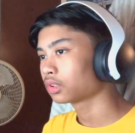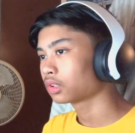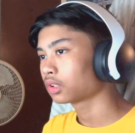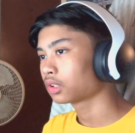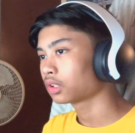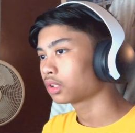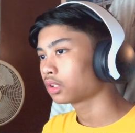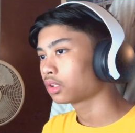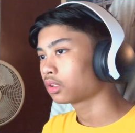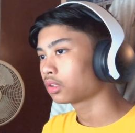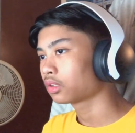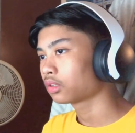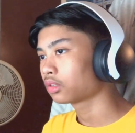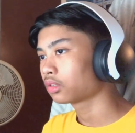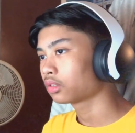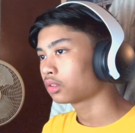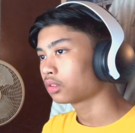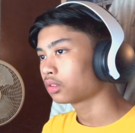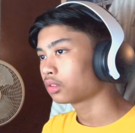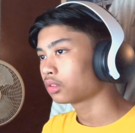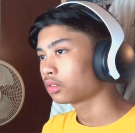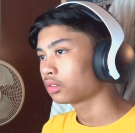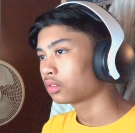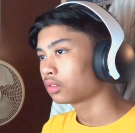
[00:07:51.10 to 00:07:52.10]

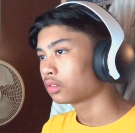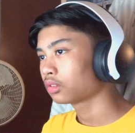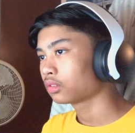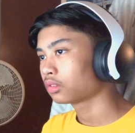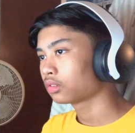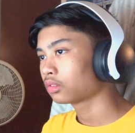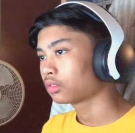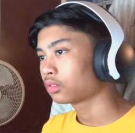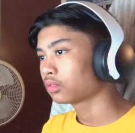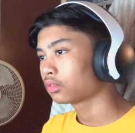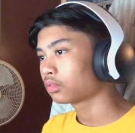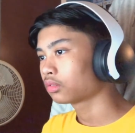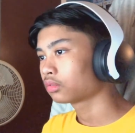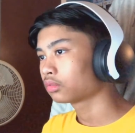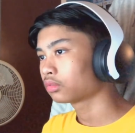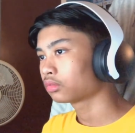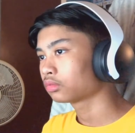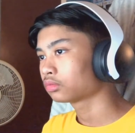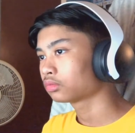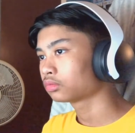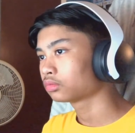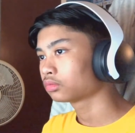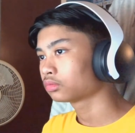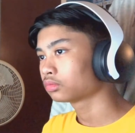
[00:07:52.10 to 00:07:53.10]

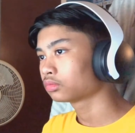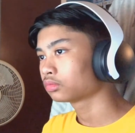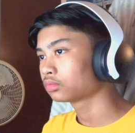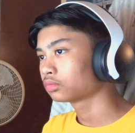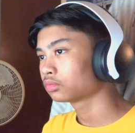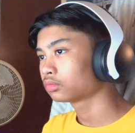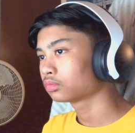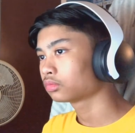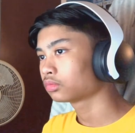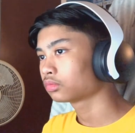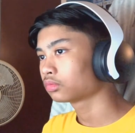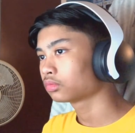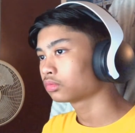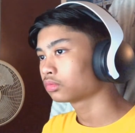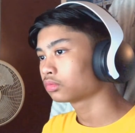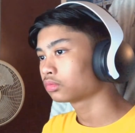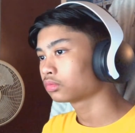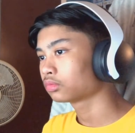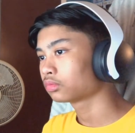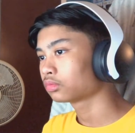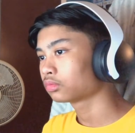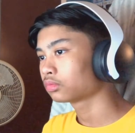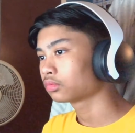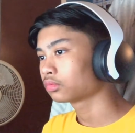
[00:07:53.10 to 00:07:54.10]

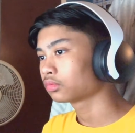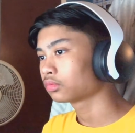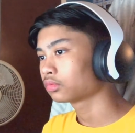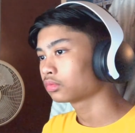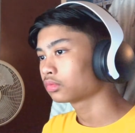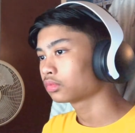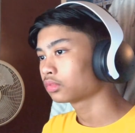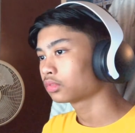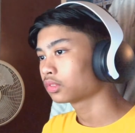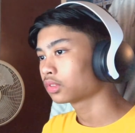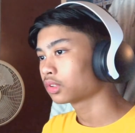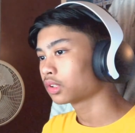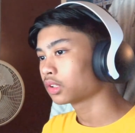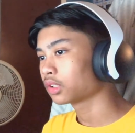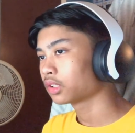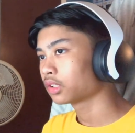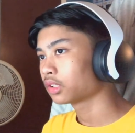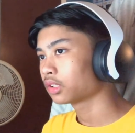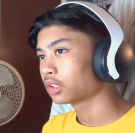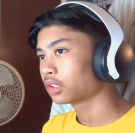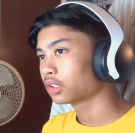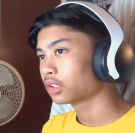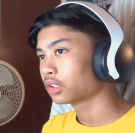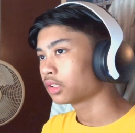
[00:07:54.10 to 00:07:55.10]

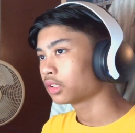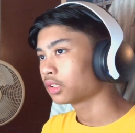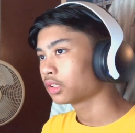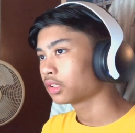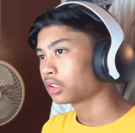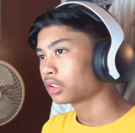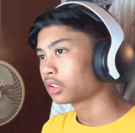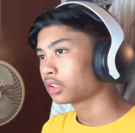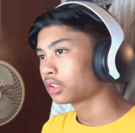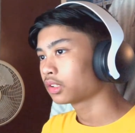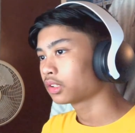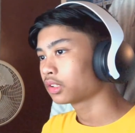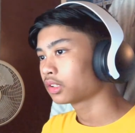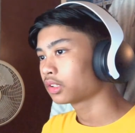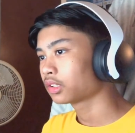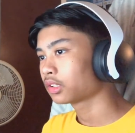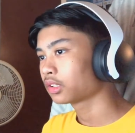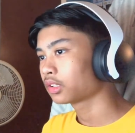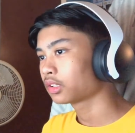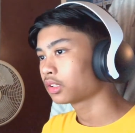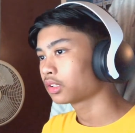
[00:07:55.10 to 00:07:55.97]
Nothing is said.